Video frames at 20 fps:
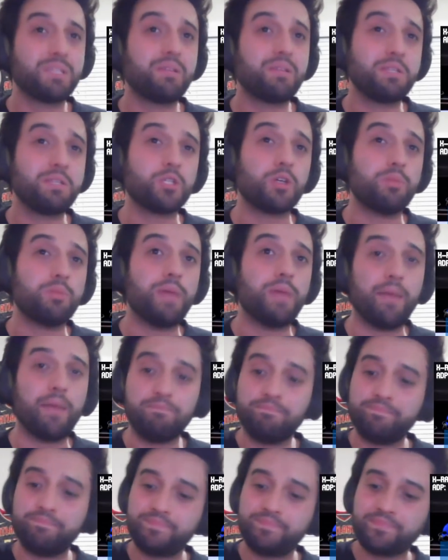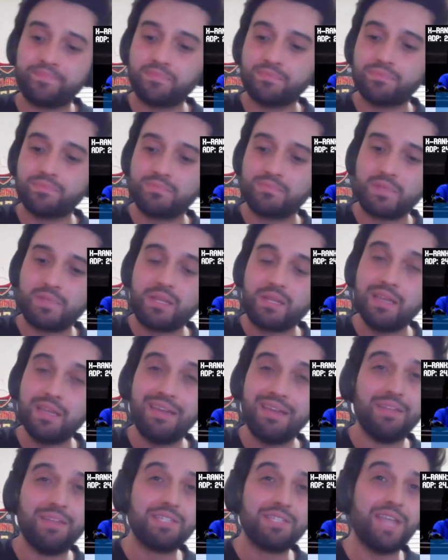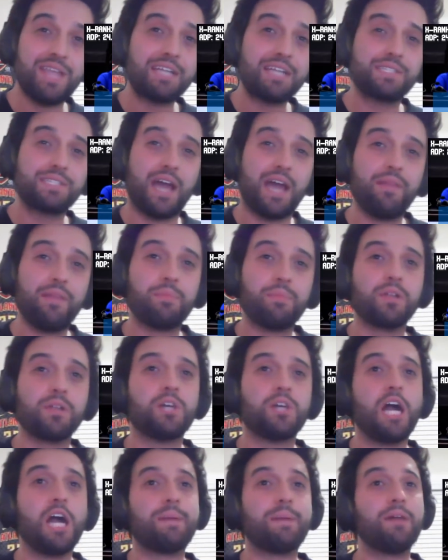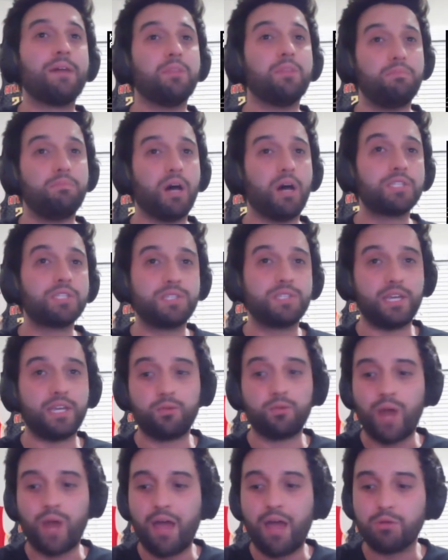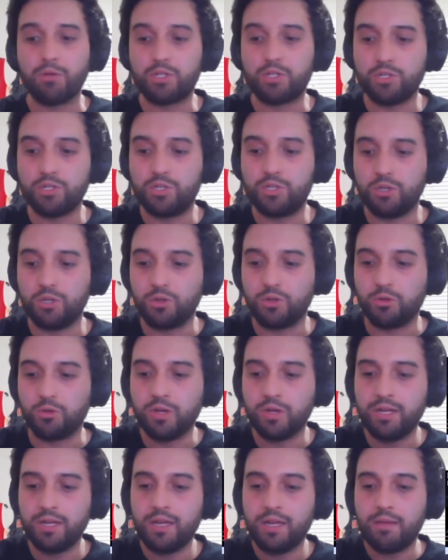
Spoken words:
It's a good bet. This next guy that I'm going to talk about, the bust in round 2,